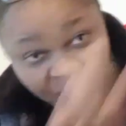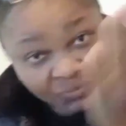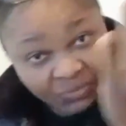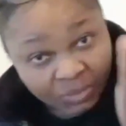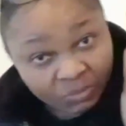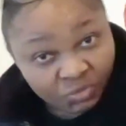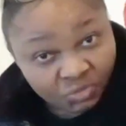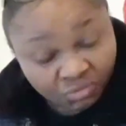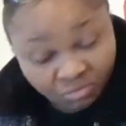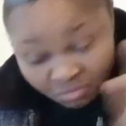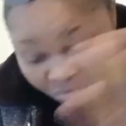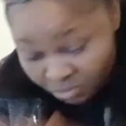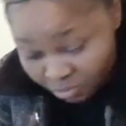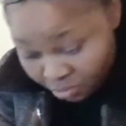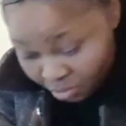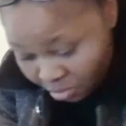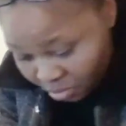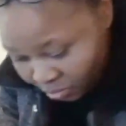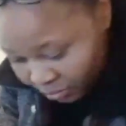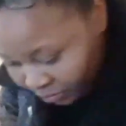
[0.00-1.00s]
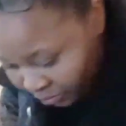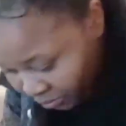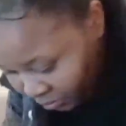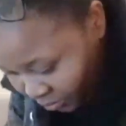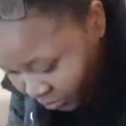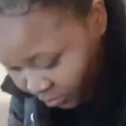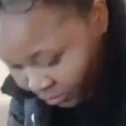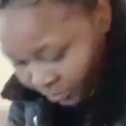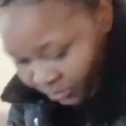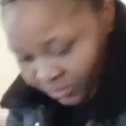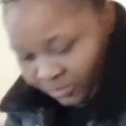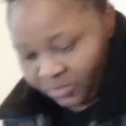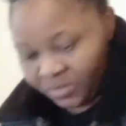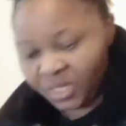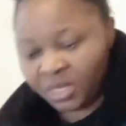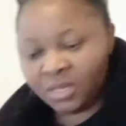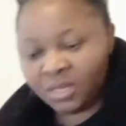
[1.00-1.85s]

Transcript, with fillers: from school, oh.